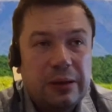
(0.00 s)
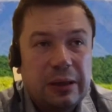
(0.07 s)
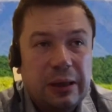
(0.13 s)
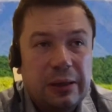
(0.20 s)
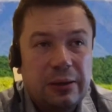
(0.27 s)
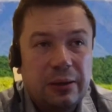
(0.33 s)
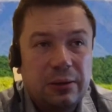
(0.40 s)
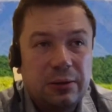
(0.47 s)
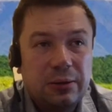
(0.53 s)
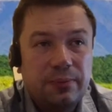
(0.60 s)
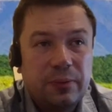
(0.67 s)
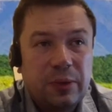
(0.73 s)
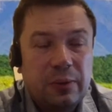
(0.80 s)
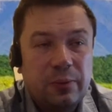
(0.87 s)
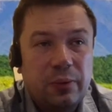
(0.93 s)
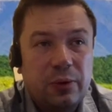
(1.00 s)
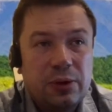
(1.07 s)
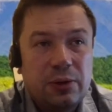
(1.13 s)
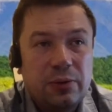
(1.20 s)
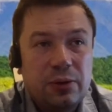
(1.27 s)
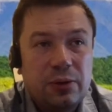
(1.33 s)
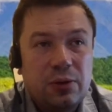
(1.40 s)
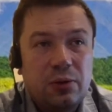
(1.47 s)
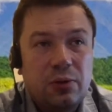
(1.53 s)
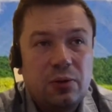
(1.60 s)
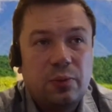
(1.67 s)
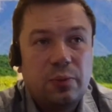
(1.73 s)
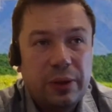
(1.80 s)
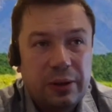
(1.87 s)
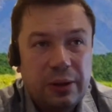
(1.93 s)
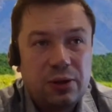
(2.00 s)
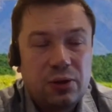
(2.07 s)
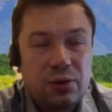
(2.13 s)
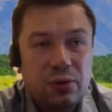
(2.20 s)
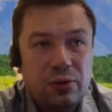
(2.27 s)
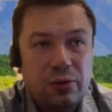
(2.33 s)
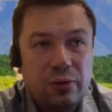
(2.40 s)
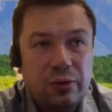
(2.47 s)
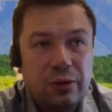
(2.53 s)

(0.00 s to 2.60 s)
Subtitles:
check how many time it will take